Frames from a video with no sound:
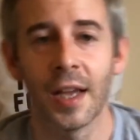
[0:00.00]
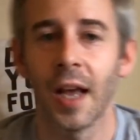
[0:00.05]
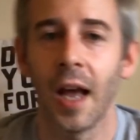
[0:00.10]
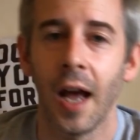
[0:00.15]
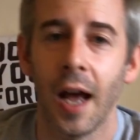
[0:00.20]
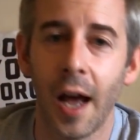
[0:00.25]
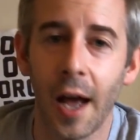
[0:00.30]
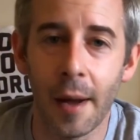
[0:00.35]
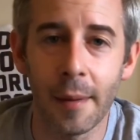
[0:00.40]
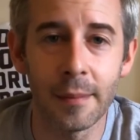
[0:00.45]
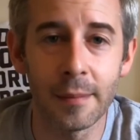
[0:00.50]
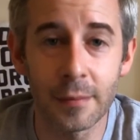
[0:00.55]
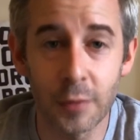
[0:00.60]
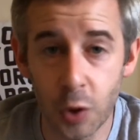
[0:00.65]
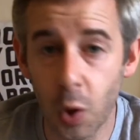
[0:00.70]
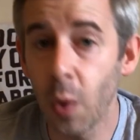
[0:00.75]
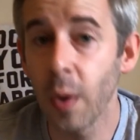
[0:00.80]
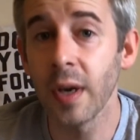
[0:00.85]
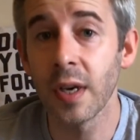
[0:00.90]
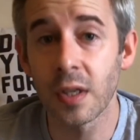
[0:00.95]
um,
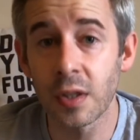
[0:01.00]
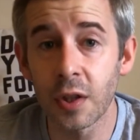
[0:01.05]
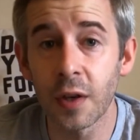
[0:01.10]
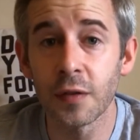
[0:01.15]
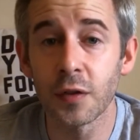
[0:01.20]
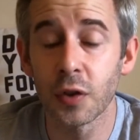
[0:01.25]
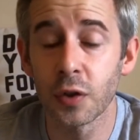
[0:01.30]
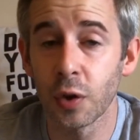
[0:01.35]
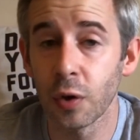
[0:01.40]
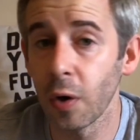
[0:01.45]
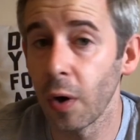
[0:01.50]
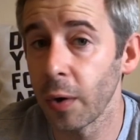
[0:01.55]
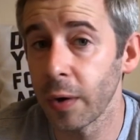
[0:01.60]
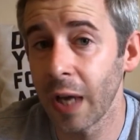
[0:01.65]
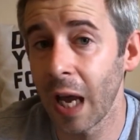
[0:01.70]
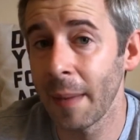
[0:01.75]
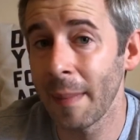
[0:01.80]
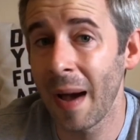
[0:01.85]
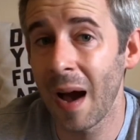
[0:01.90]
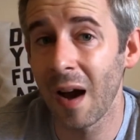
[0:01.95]
Toys of Totoro,
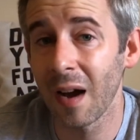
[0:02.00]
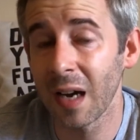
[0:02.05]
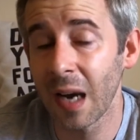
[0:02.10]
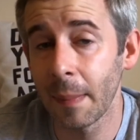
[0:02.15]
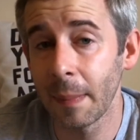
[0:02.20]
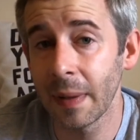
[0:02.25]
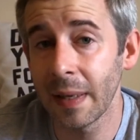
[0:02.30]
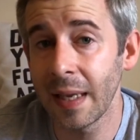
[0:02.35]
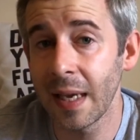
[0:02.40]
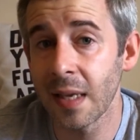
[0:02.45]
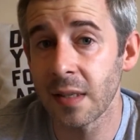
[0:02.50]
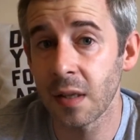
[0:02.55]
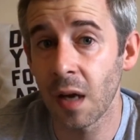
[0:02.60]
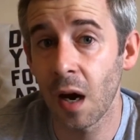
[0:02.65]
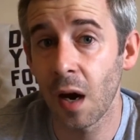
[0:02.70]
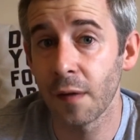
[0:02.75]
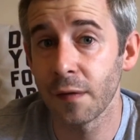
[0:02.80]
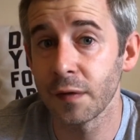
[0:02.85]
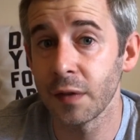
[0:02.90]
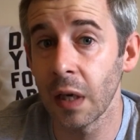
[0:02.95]
came out a couple of years
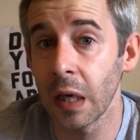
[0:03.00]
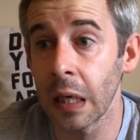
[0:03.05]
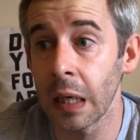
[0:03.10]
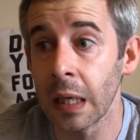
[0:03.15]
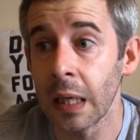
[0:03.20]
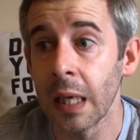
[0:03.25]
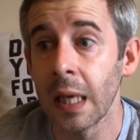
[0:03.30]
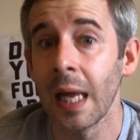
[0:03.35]
after